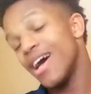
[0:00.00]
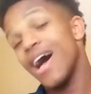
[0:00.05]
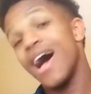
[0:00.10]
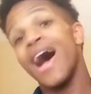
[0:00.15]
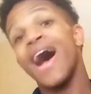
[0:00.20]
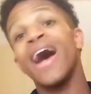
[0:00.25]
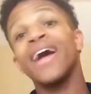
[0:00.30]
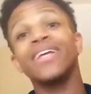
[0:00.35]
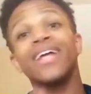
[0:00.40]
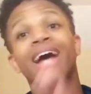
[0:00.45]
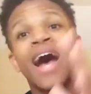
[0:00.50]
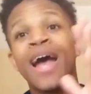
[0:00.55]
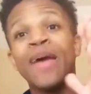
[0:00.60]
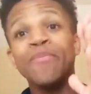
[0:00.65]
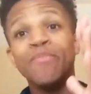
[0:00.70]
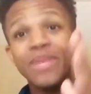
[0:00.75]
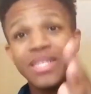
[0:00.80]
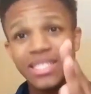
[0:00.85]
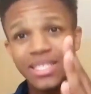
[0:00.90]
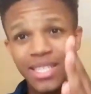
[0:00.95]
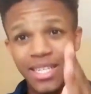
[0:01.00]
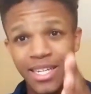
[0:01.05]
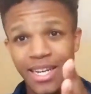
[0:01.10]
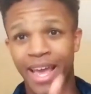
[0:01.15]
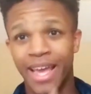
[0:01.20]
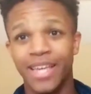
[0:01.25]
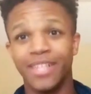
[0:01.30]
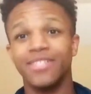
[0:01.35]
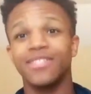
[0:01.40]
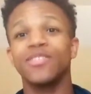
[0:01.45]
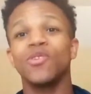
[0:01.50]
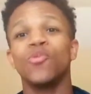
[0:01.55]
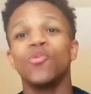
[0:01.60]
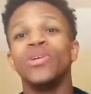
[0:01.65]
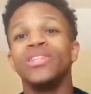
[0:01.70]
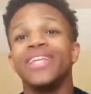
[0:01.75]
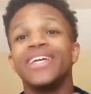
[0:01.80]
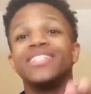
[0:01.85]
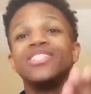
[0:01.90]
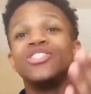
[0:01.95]
I miss the days when
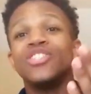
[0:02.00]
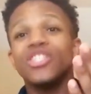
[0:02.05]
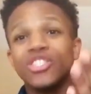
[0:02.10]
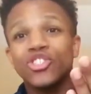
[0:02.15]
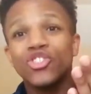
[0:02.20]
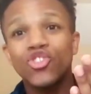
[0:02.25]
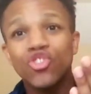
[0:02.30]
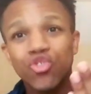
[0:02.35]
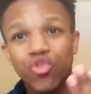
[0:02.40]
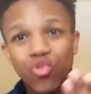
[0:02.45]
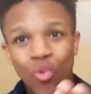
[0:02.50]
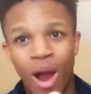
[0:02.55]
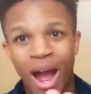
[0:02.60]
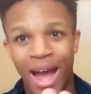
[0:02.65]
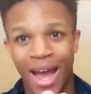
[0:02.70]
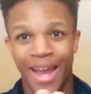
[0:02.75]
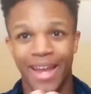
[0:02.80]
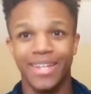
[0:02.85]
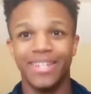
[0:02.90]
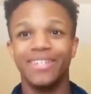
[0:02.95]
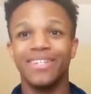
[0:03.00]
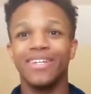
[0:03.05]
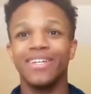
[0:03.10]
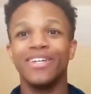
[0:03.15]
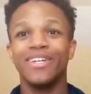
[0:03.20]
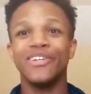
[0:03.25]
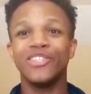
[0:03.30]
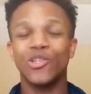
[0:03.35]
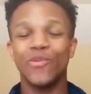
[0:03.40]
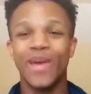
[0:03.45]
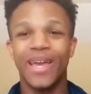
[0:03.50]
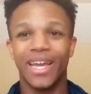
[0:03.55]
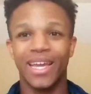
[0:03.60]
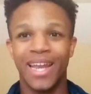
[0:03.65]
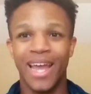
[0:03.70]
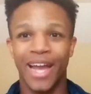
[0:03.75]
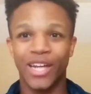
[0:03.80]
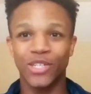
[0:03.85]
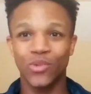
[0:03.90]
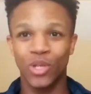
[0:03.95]
they just tried to make an
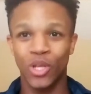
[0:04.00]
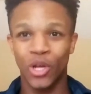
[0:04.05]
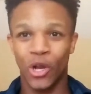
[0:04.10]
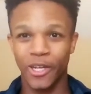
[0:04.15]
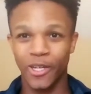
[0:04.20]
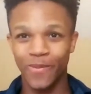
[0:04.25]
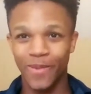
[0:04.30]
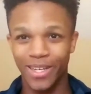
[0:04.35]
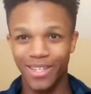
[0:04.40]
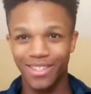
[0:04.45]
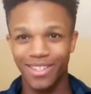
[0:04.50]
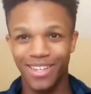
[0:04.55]
actual argument.